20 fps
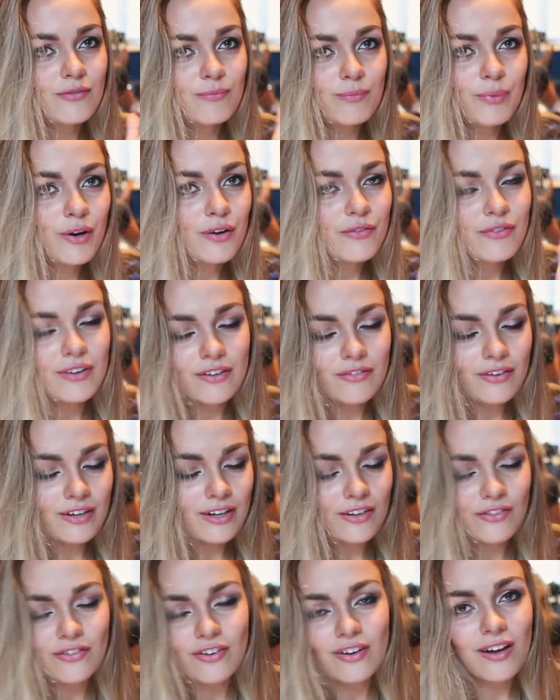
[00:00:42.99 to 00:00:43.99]
Perfect
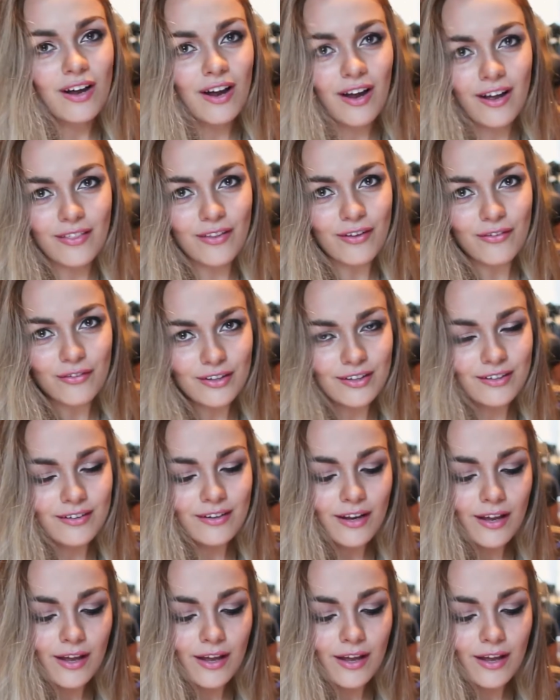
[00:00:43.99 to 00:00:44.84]
finish. I love it.